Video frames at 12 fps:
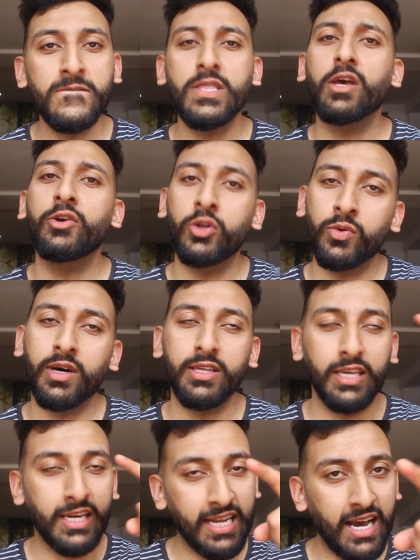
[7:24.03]
They go, you know what,
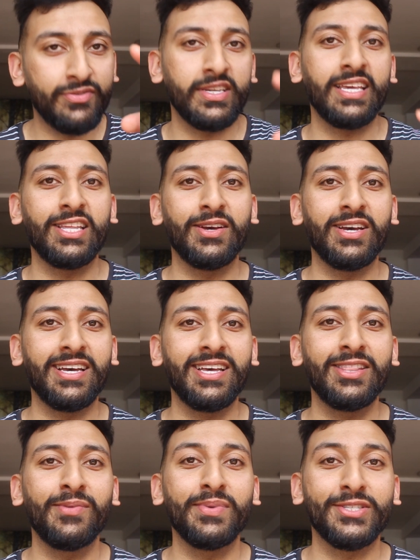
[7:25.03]
you're gonna have to get
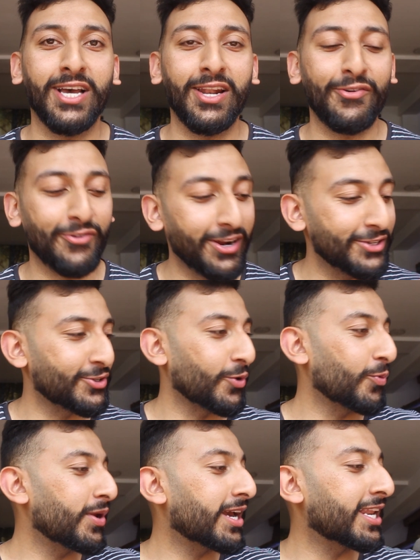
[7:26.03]
the masala fries. So
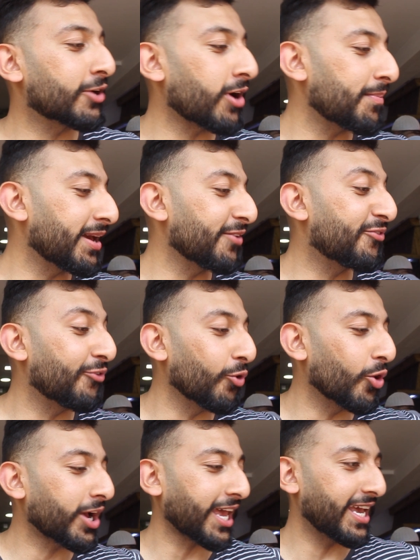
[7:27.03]
we're gonna grab a
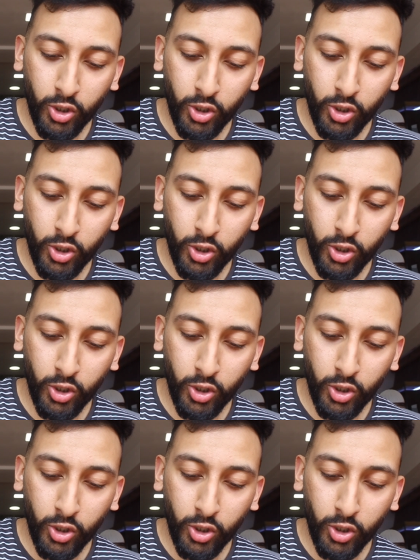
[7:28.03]
fork.